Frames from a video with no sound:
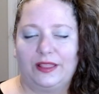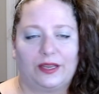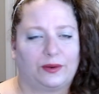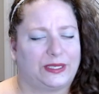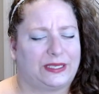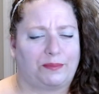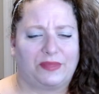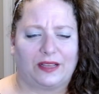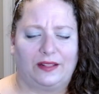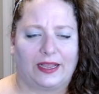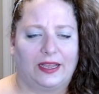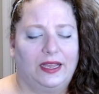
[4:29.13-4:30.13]
There was something
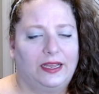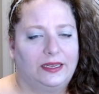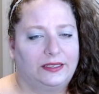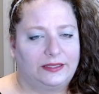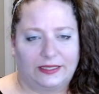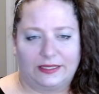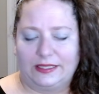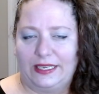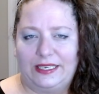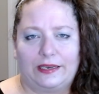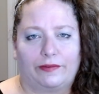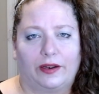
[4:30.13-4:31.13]
like
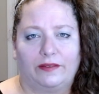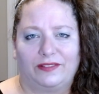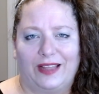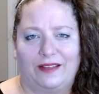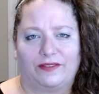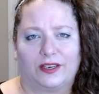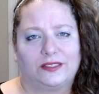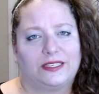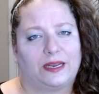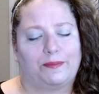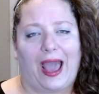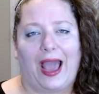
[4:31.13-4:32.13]
16 different flavors in
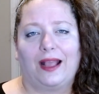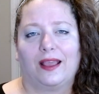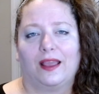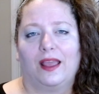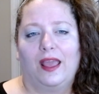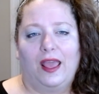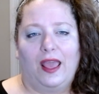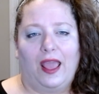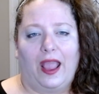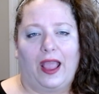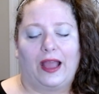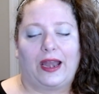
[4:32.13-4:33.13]
a pack.
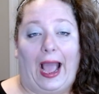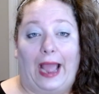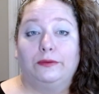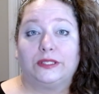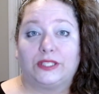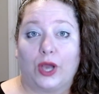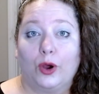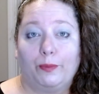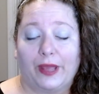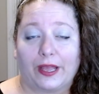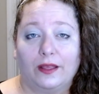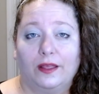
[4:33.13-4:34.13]
And I was
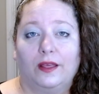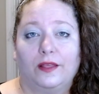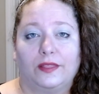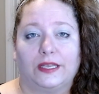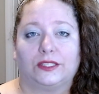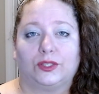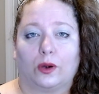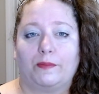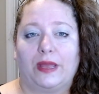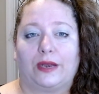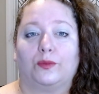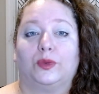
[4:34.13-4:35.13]
hoping the
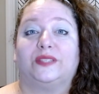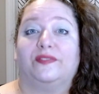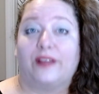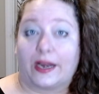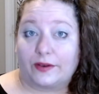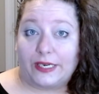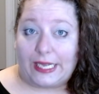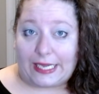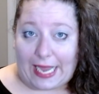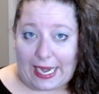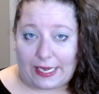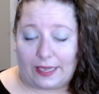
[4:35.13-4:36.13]
assortment was
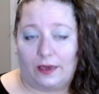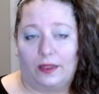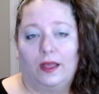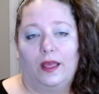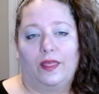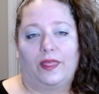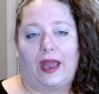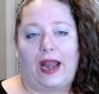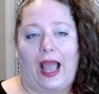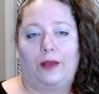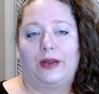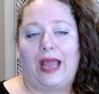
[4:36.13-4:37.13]
variegated, that
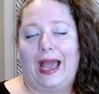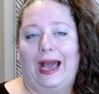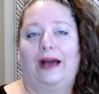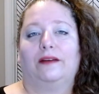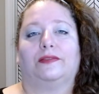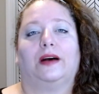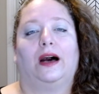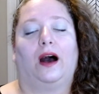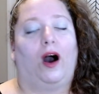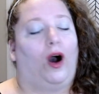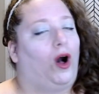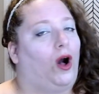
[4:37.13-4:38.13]
I would have
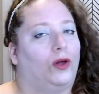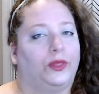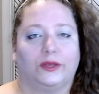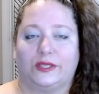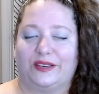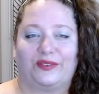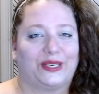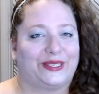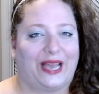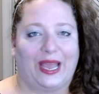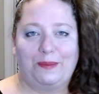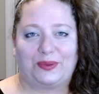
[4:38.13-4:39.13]
all those different
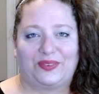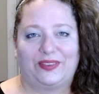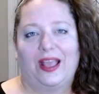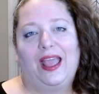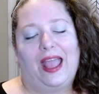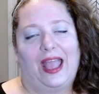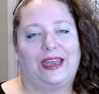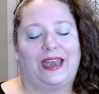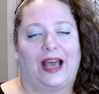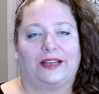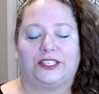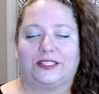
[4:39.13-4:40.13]
types and
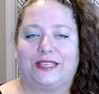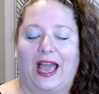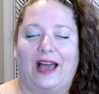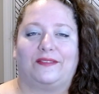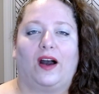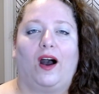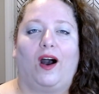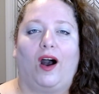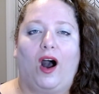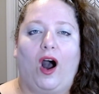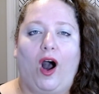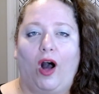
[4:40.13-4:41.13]
not just have
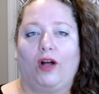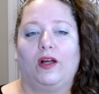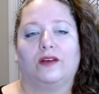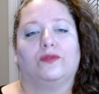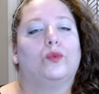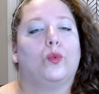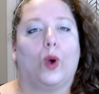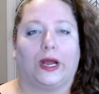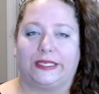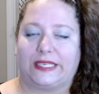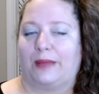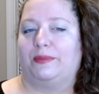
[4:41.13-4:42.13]
all of
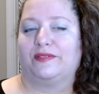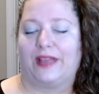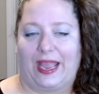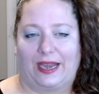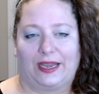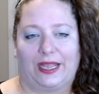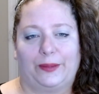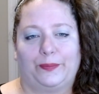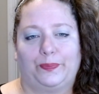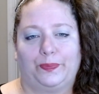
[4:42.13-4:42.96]
one type of candy.